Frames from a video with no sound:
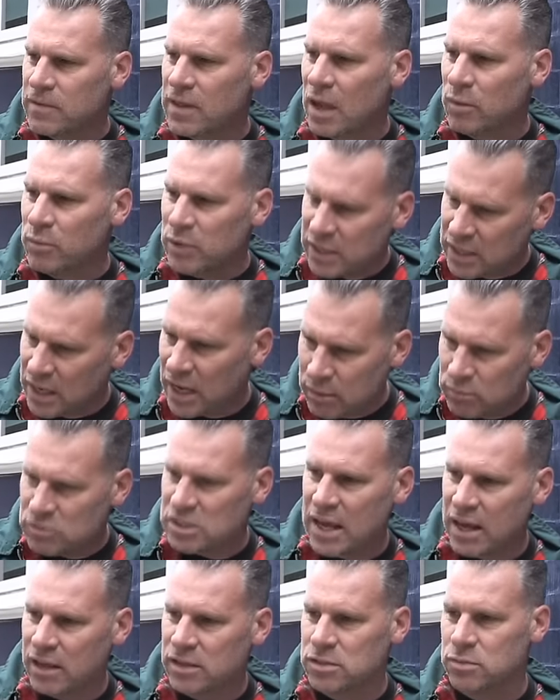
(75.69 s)
And we came
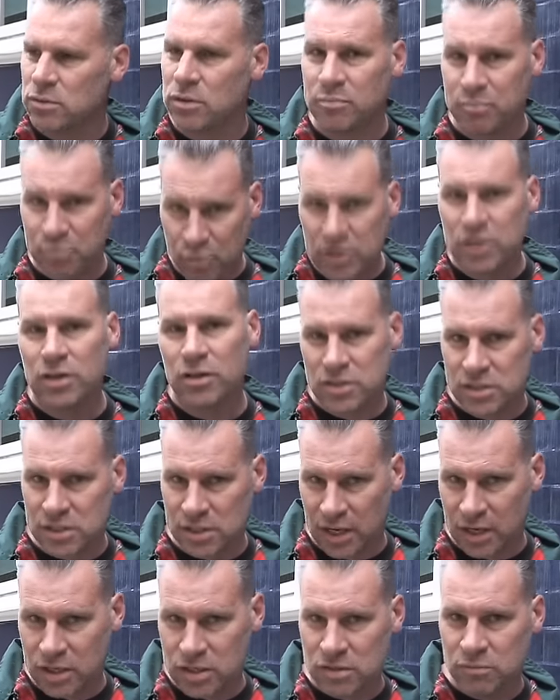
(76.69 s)
down to a pretty good
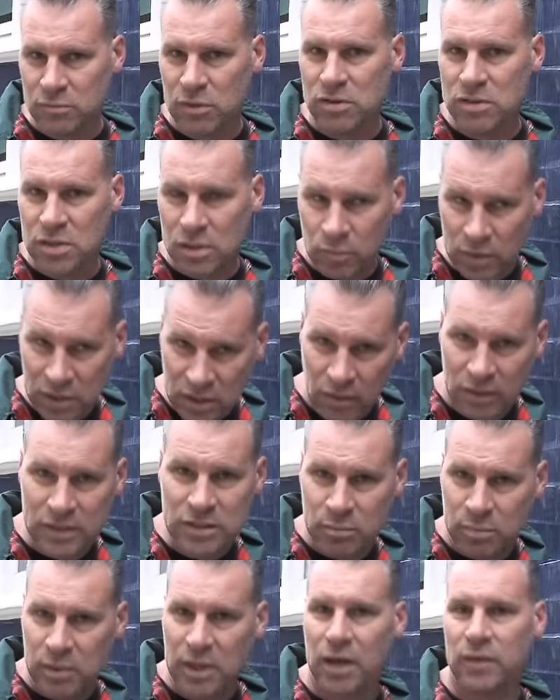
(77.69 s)
selection of music that we're going to
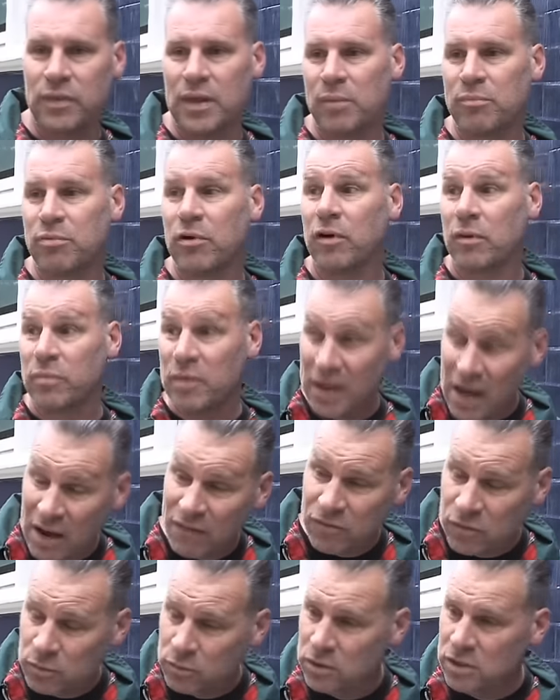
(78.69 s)
play on that programme. Then
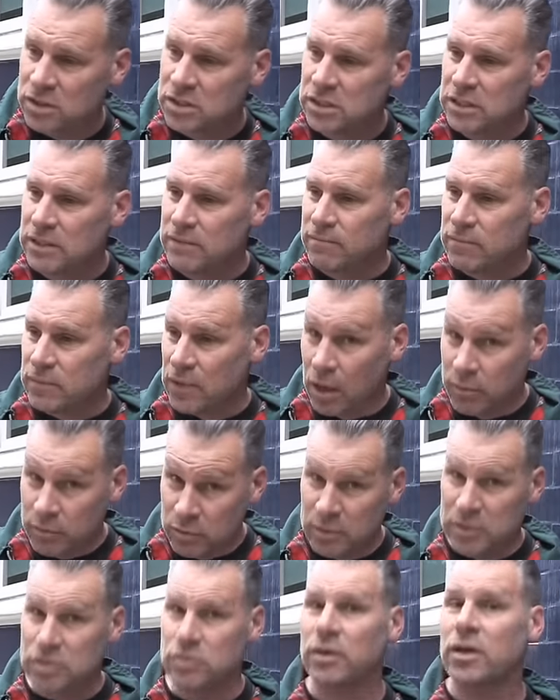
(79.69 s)
afterwards, I'm going to
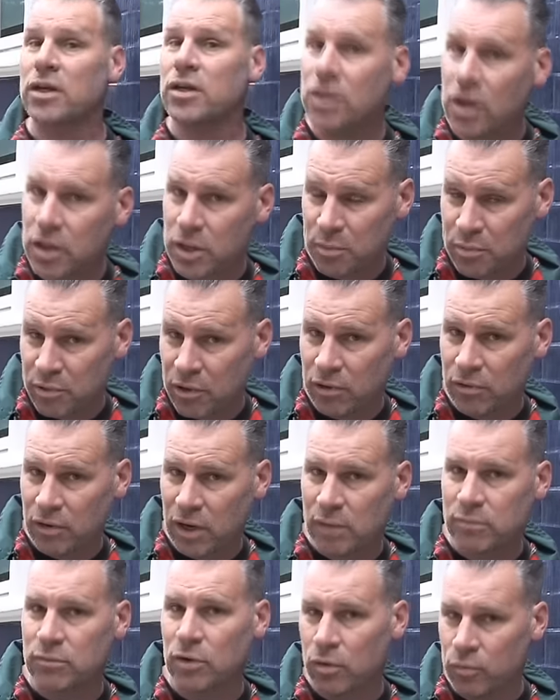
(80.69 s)
be doing another
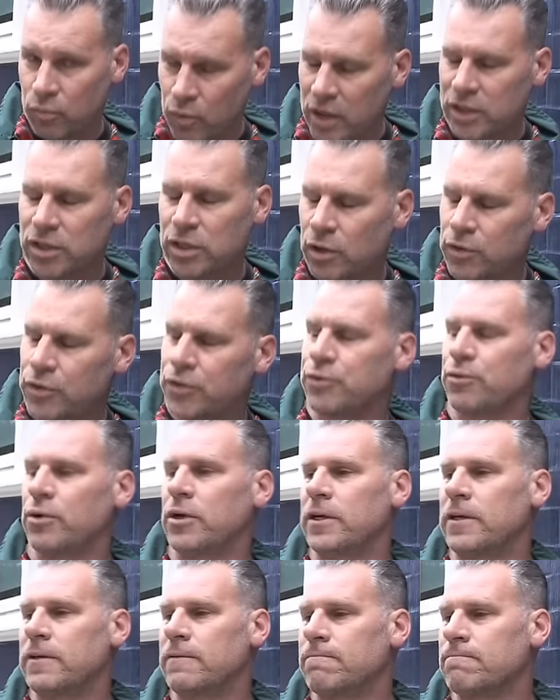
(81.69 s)
programme on Radio
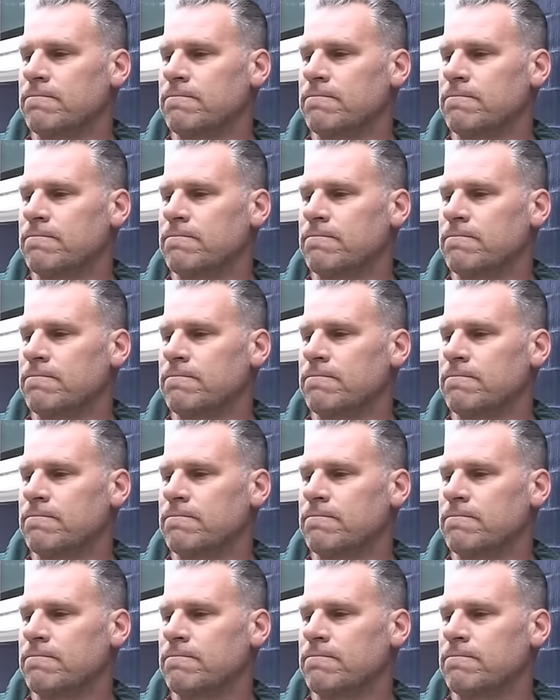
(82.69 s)
3.